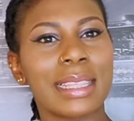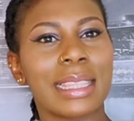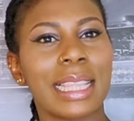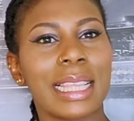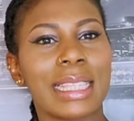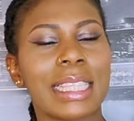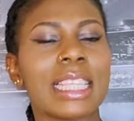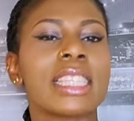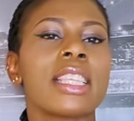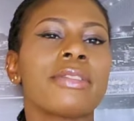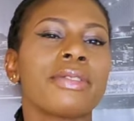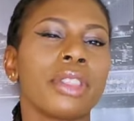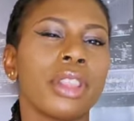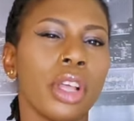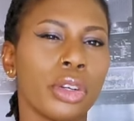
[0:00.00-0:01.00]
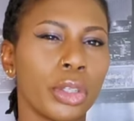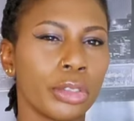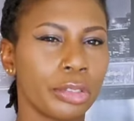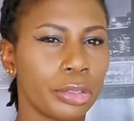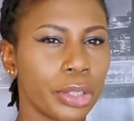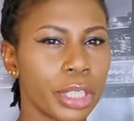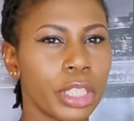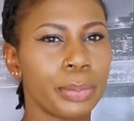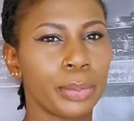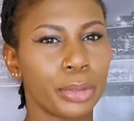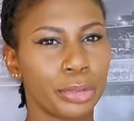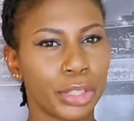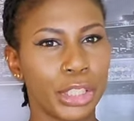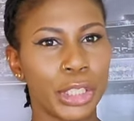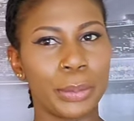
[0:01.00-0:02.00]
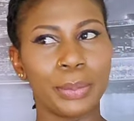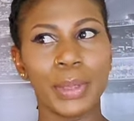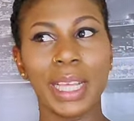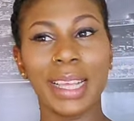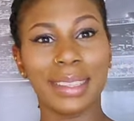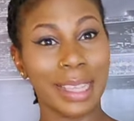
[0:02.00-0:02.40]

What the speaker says: list is a floral fruity perfume